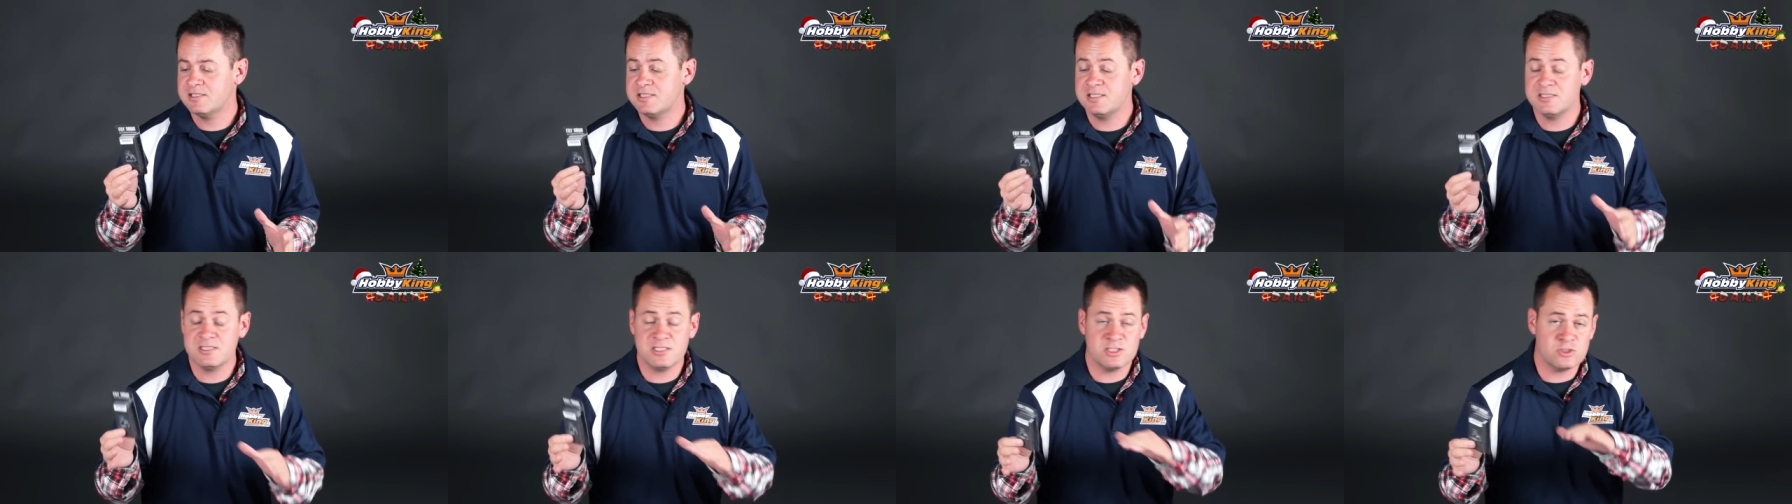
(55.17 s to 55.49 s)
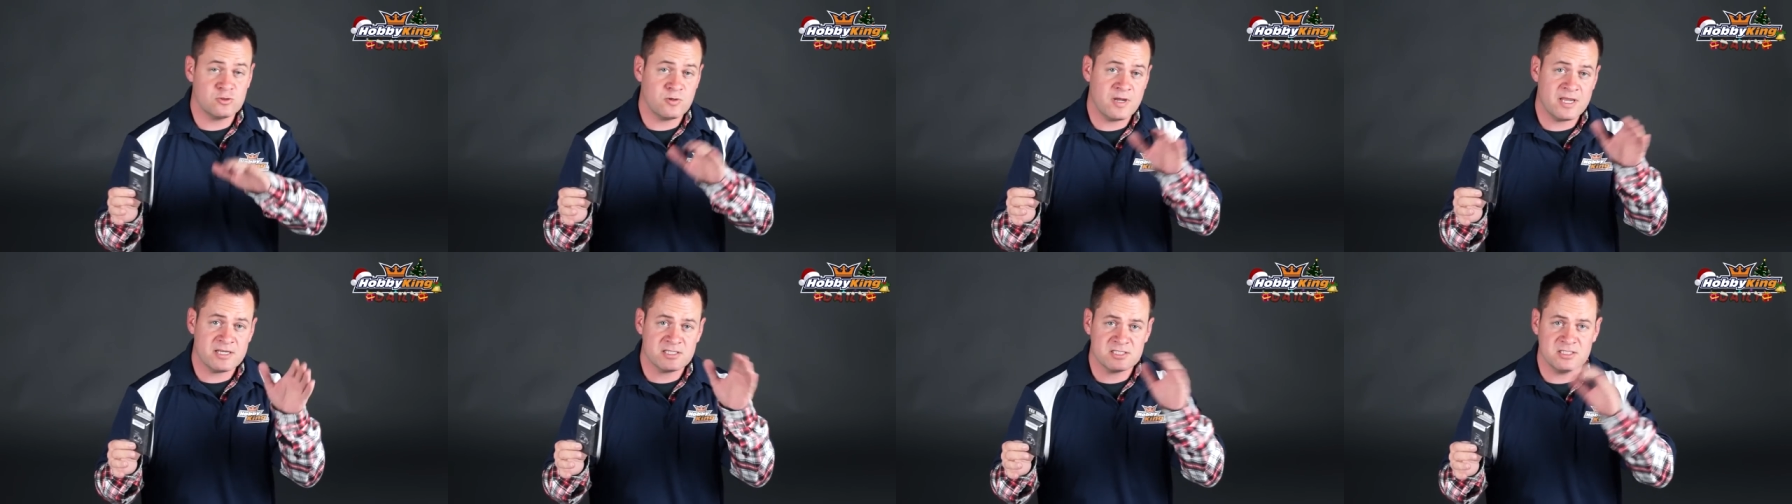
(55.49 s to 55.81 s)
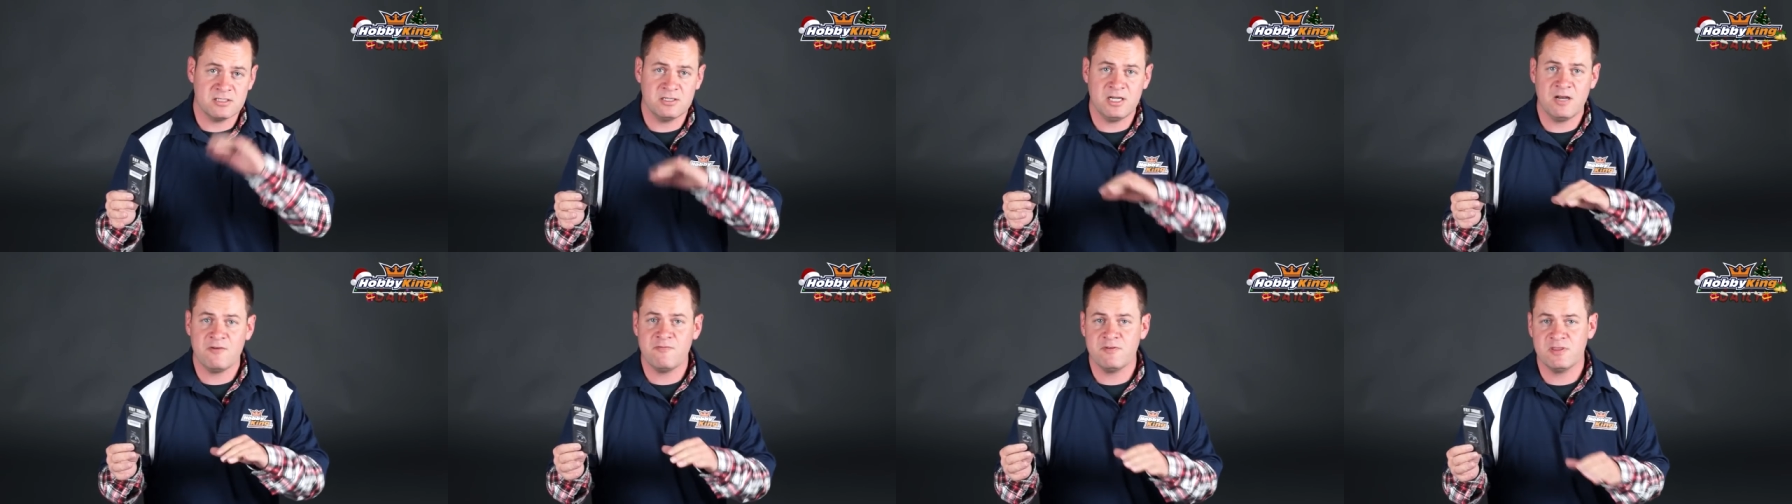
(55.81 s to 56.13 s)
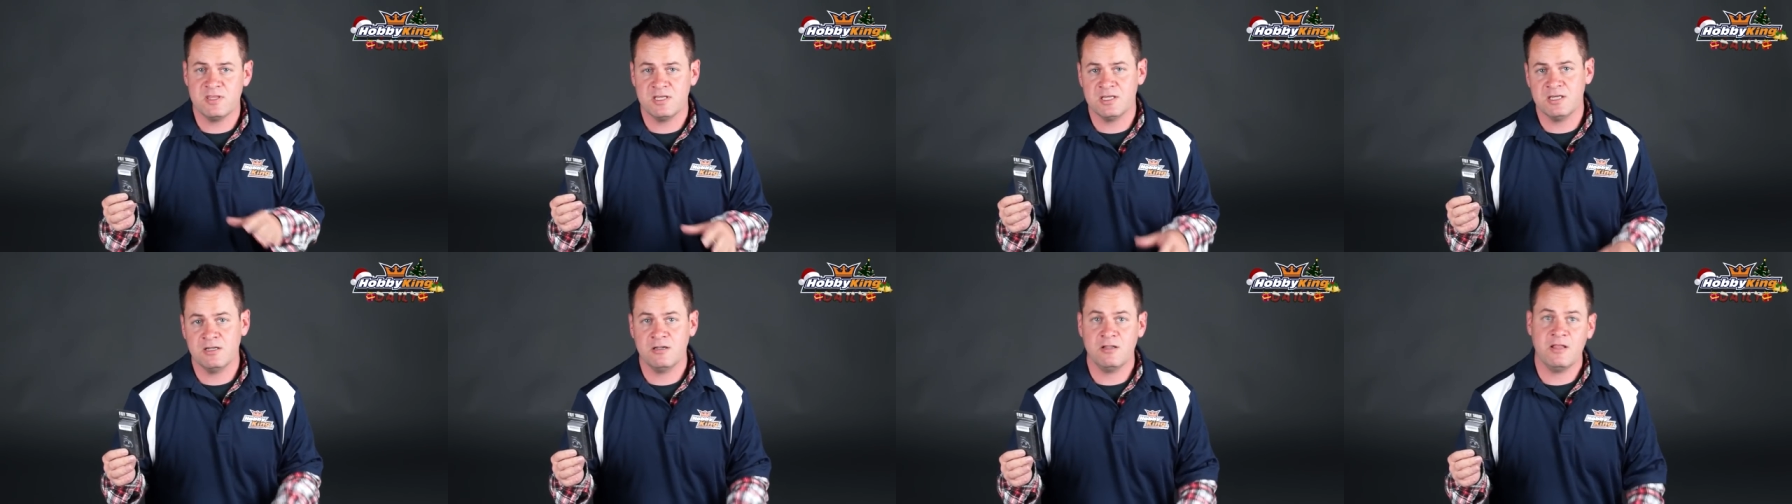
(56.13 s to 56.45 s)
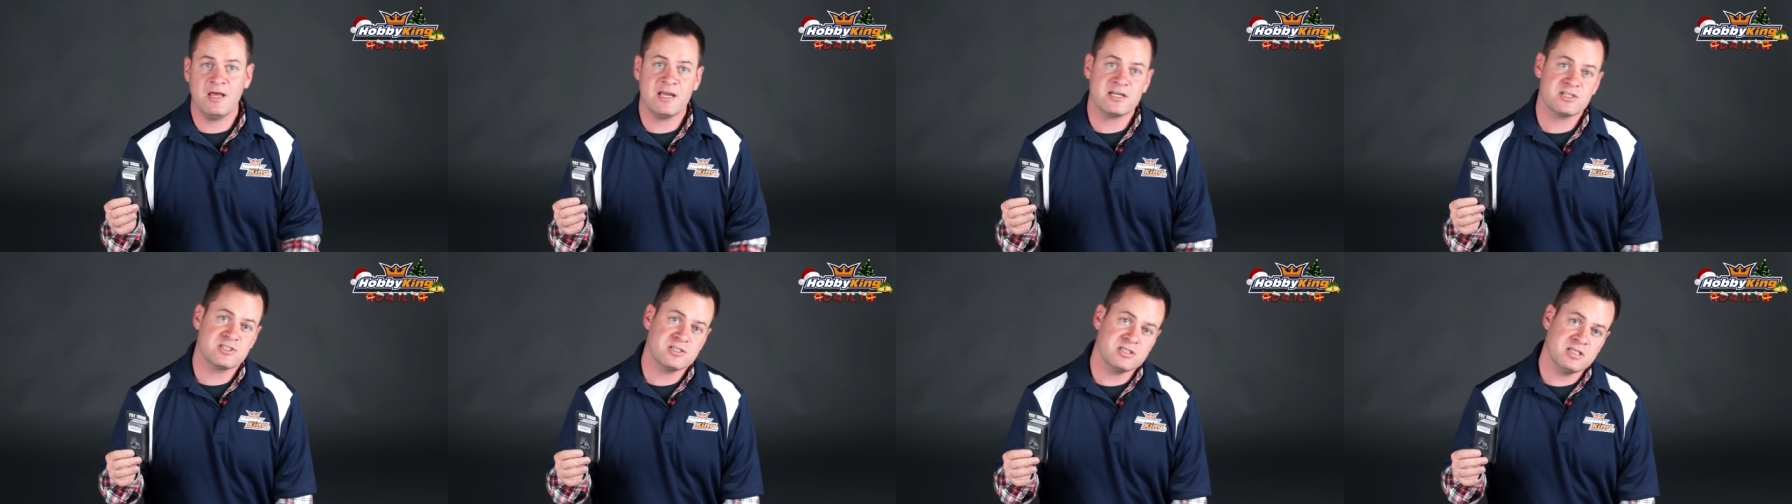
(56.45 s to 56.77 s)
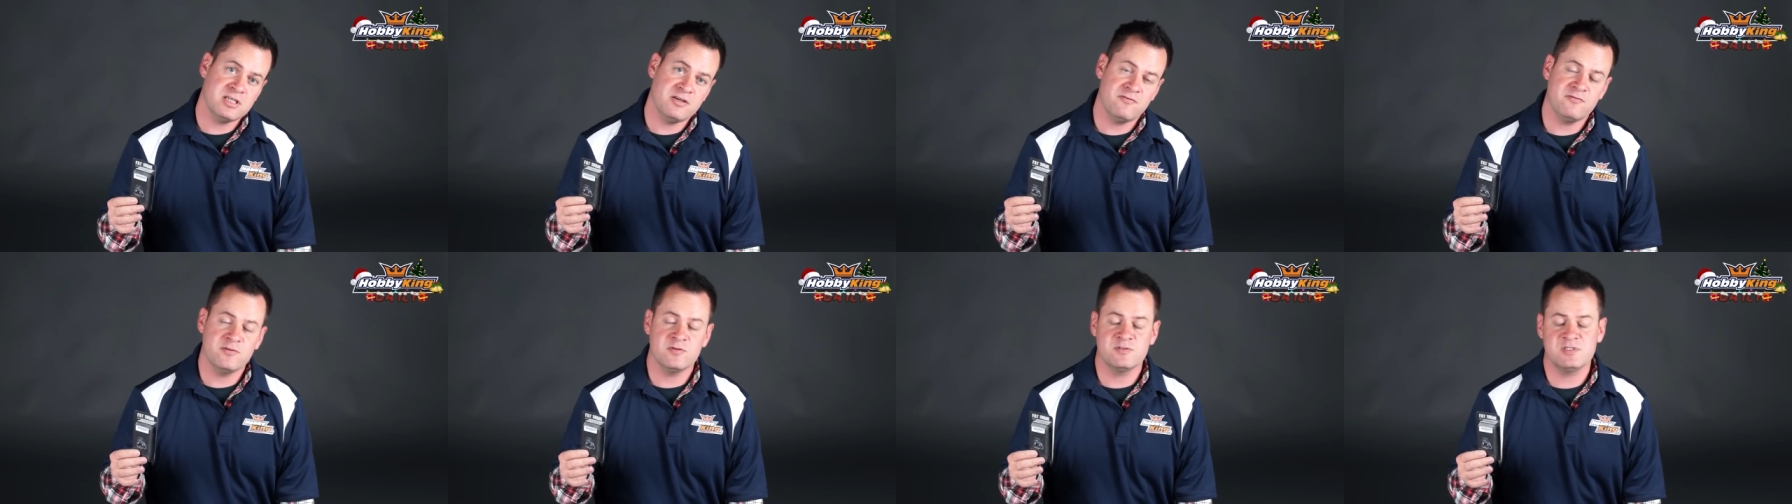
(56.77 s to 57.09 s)
since it tracks on everything, it'll actually
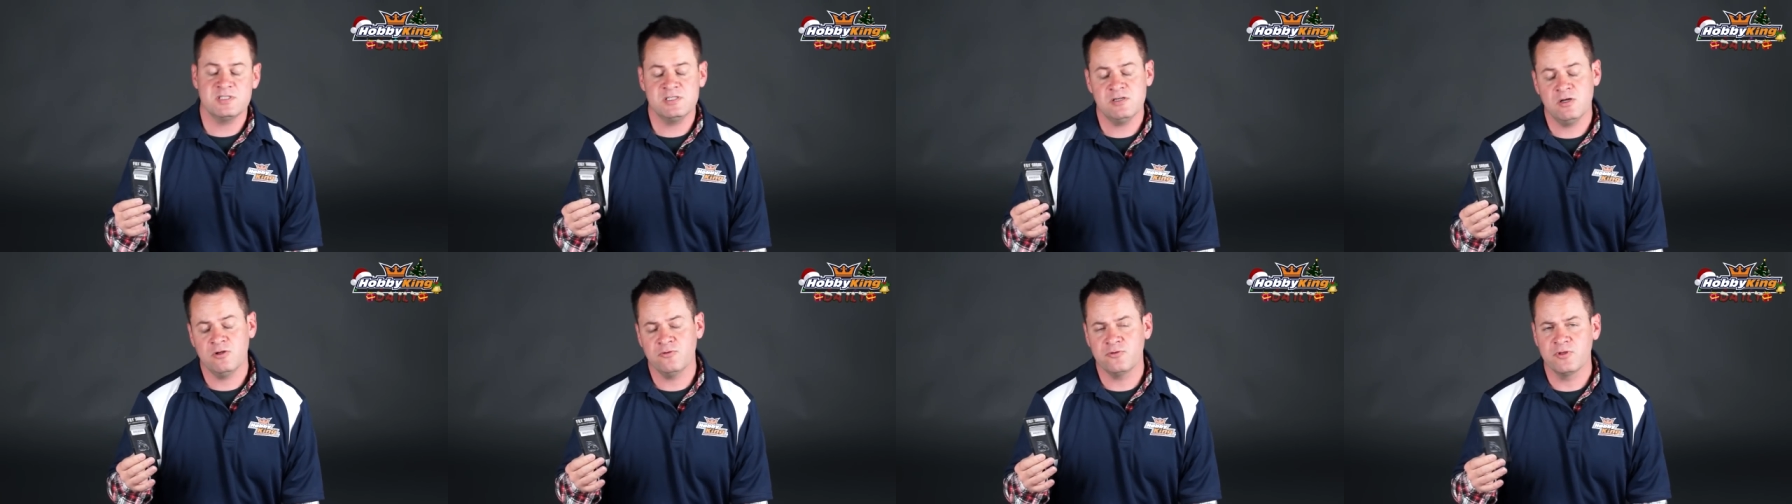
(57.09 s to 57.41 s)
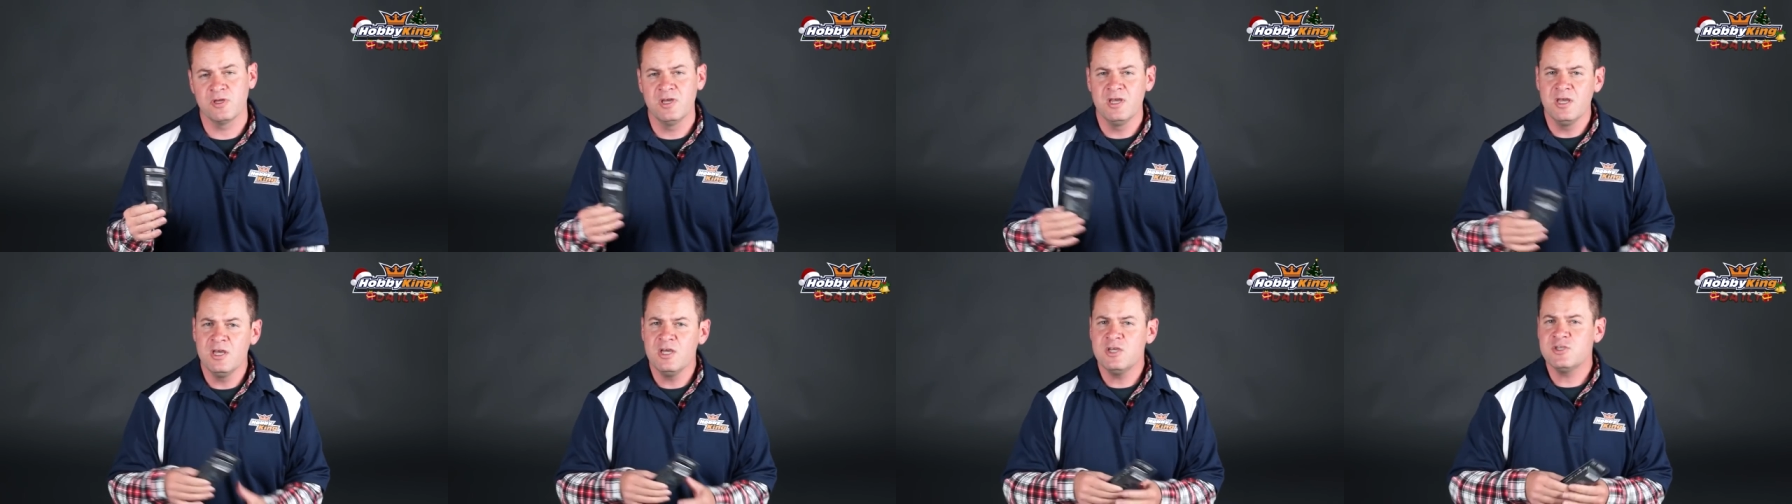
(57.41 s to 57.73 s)
give you tilt.